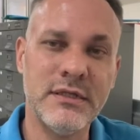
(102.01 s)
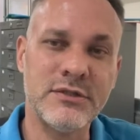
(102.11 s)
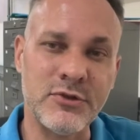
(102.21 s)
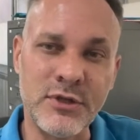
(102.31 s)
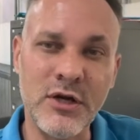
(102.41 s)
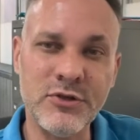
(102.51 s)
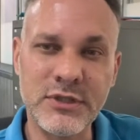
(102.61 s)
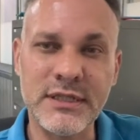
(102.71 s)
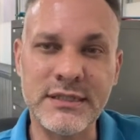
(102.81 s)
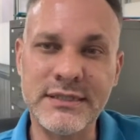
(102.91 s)
So those
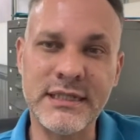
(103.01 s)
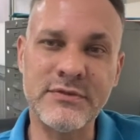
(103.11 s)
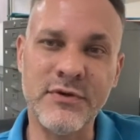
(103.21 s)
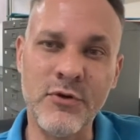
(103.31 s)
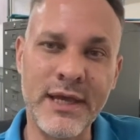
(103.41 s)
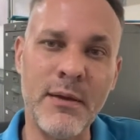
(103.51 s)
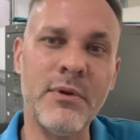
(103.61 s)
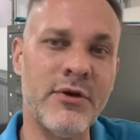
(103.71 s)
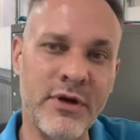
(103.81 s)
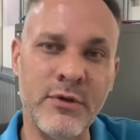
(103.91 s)
are the 6
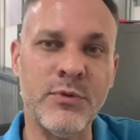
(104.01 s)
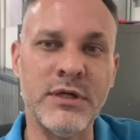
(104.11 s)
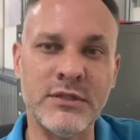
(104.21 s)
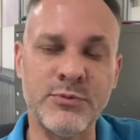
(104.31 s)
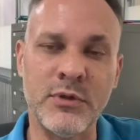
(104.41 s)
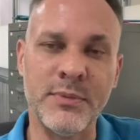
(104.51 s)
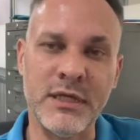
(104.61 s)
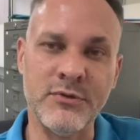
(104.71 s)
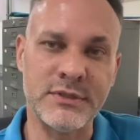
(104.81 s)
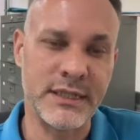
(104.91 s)
vocabulary words we'll be
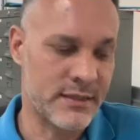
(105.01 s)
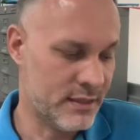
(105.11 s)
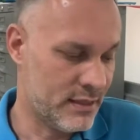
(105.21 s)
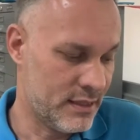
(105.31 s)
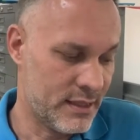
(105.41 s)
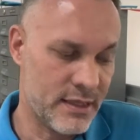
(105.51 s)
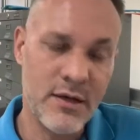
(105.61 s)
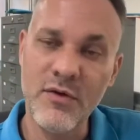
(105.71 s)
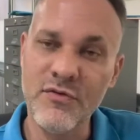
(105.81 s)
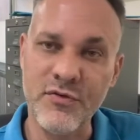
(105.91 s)
using:
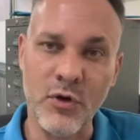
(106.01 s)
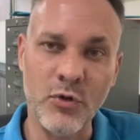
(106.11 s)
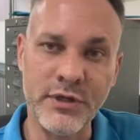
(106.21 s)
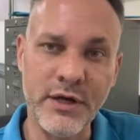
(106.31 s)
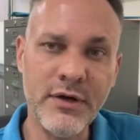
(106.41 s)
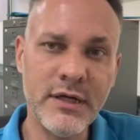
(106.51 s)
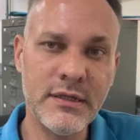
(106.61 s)
folder,